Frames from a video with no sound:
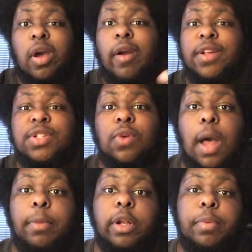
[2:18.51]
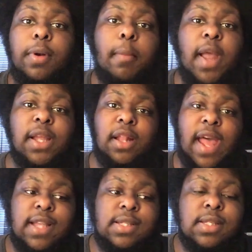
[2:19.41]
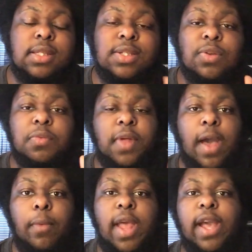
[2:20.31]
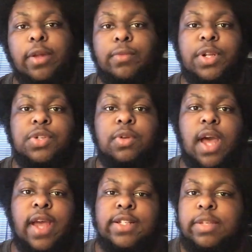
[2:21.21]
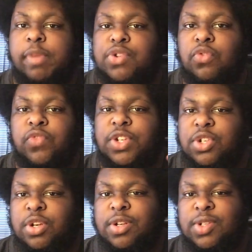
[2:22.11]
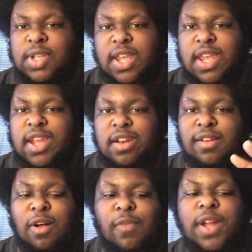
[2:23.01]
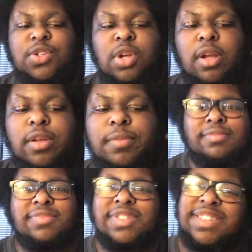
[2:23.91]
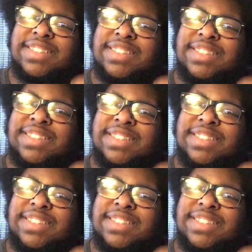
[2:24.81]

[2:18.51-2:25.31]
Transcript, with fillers: Alright, so I'm going to put on my glasses, so that way I can read you guys special features and all that junk. Boy,